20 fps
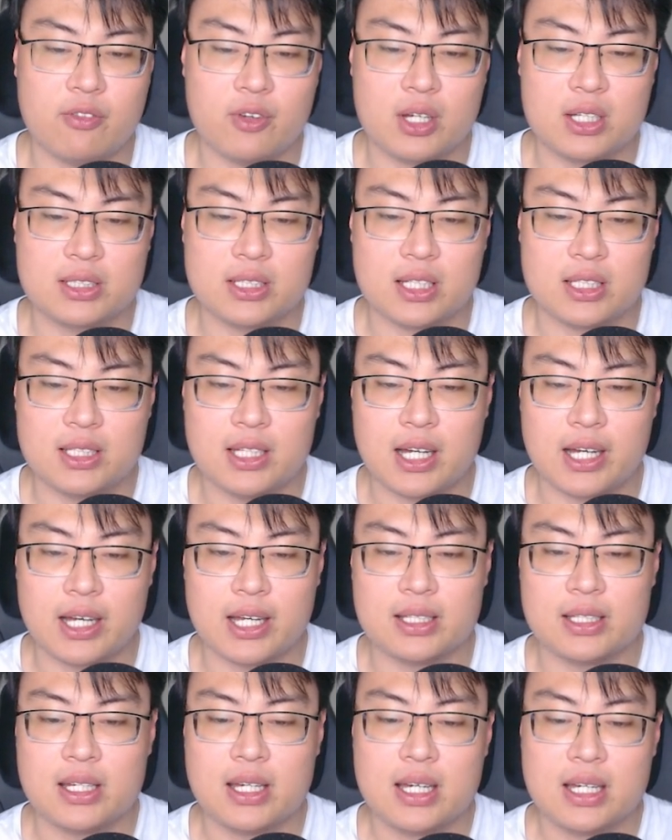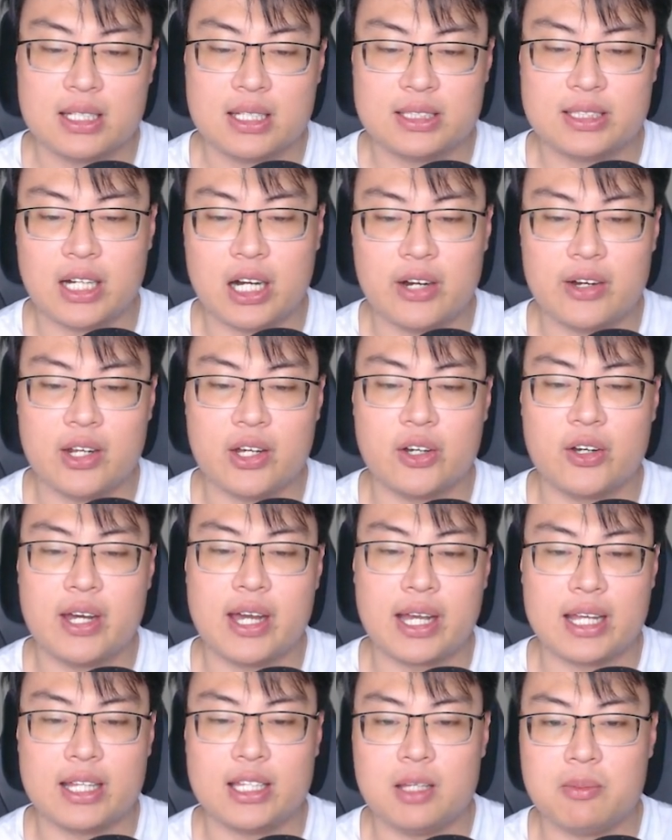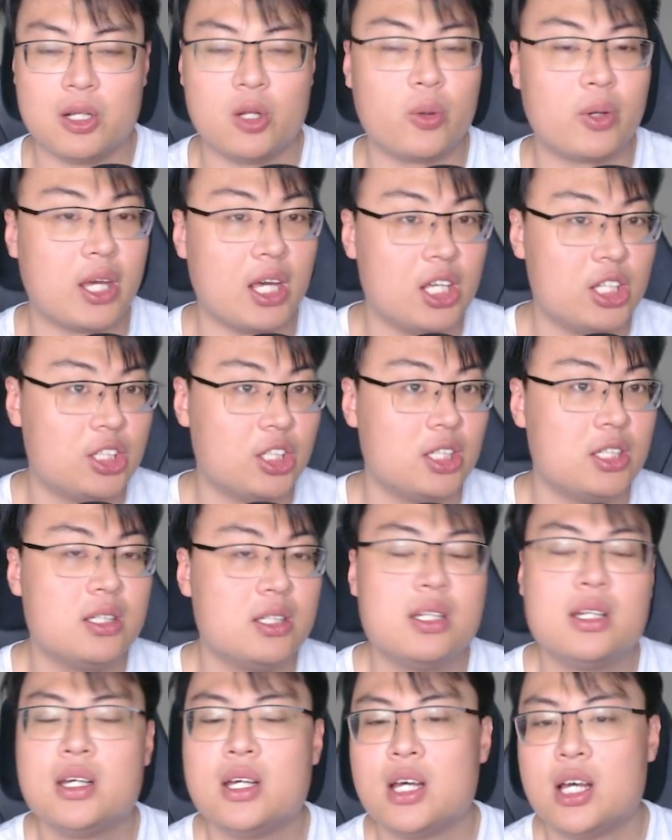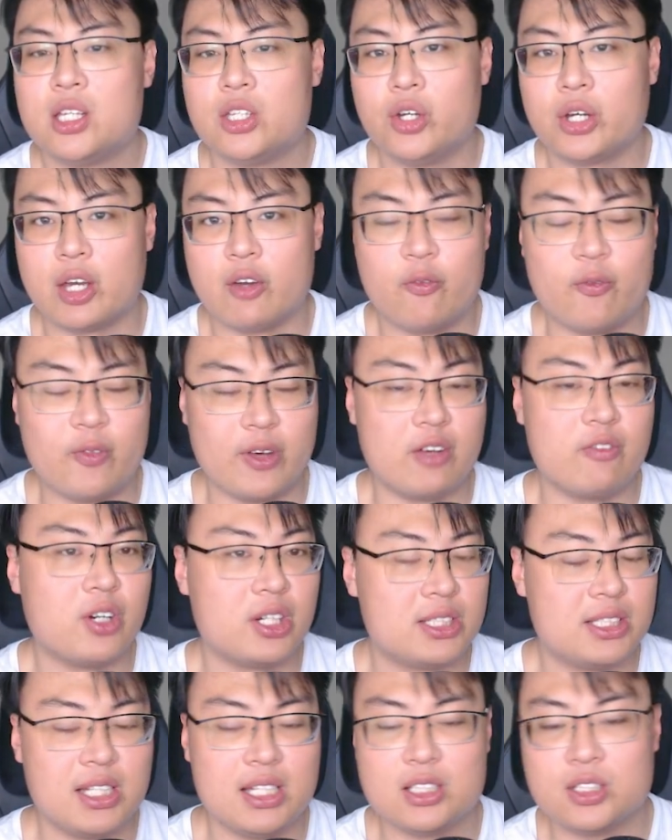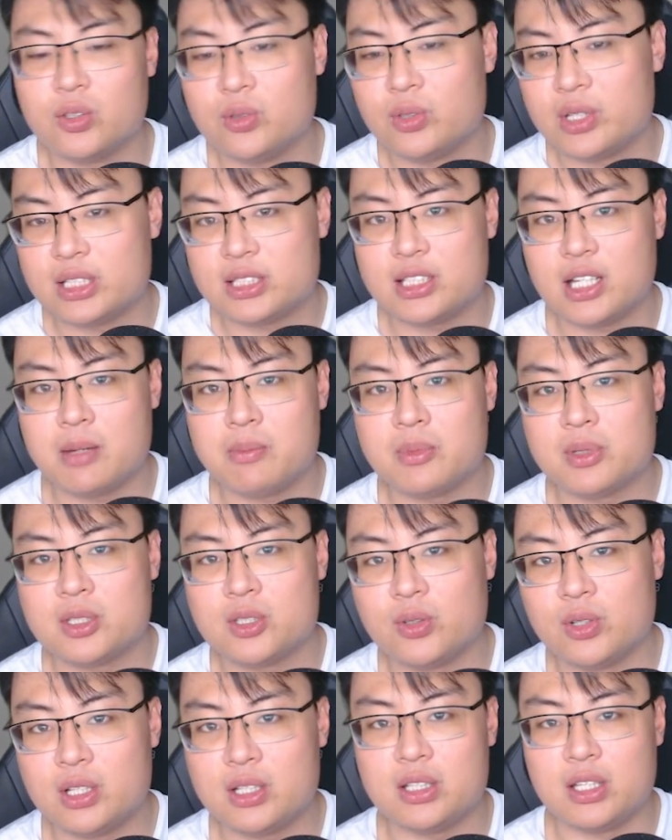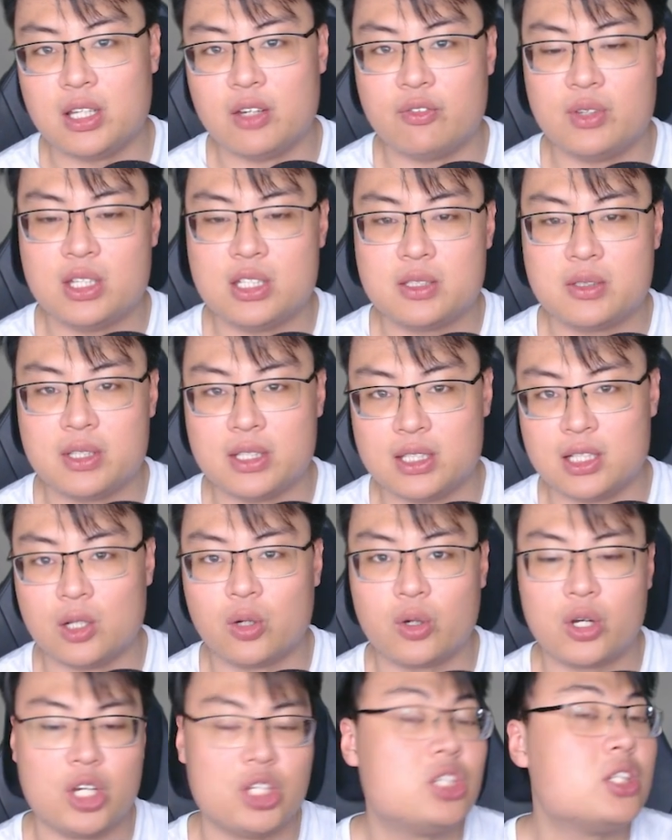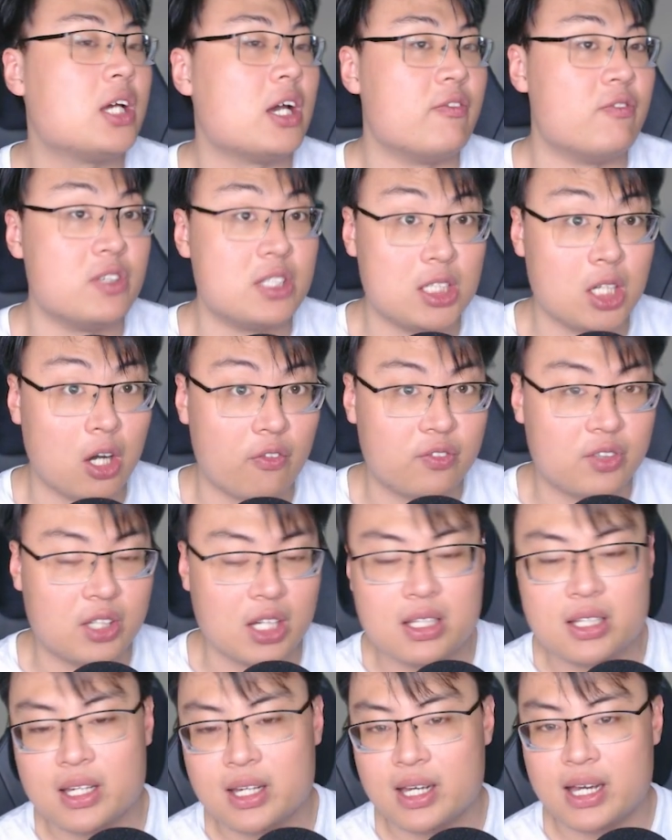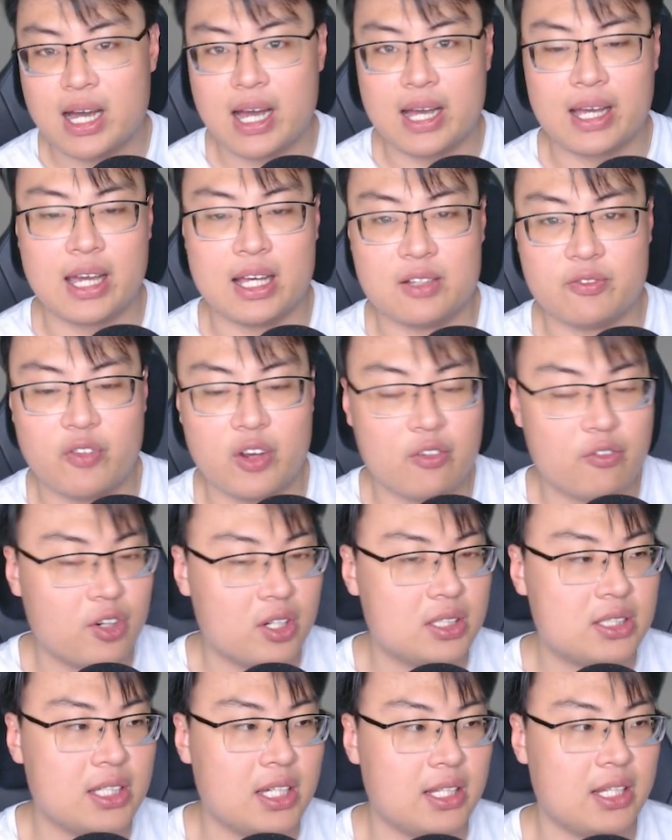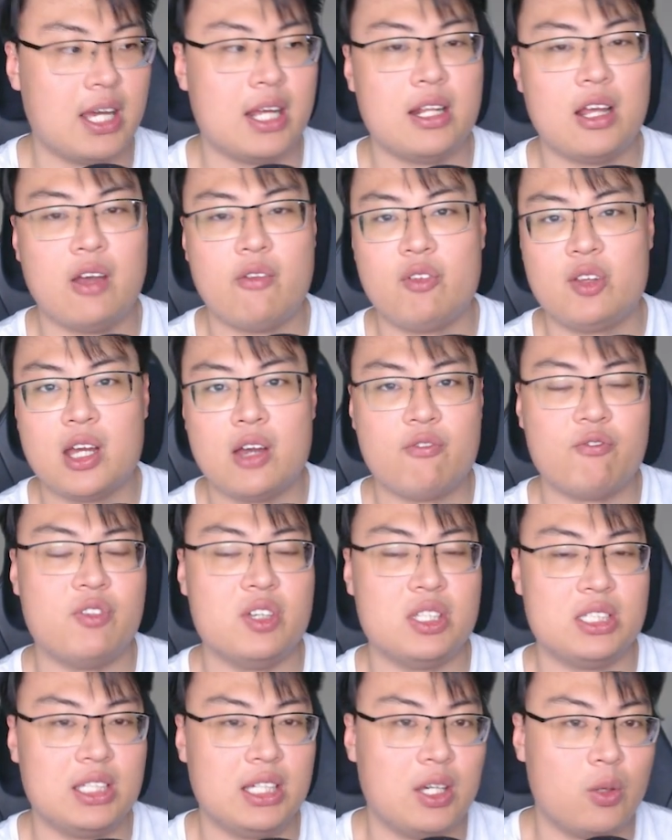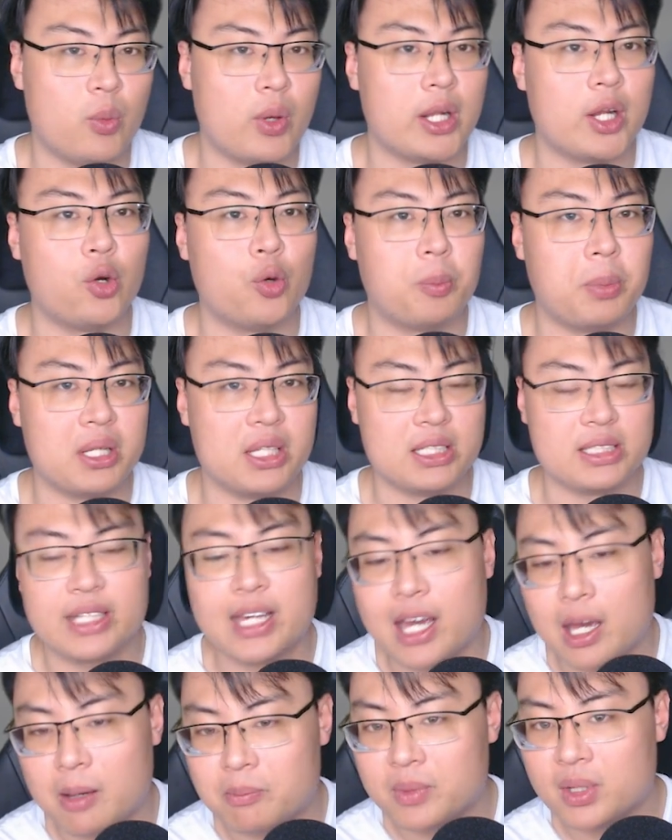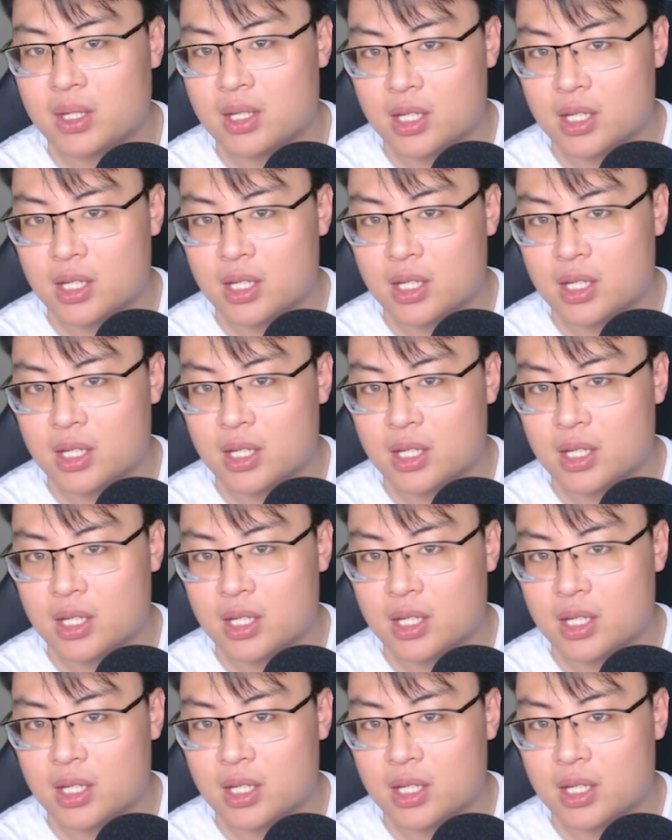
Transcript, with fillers: You guys can see I can star it. Alright, I can name the location, so I can favorite it. So next time, so if this is a location I visit often, I can favorite it and every time visit it when I open this app.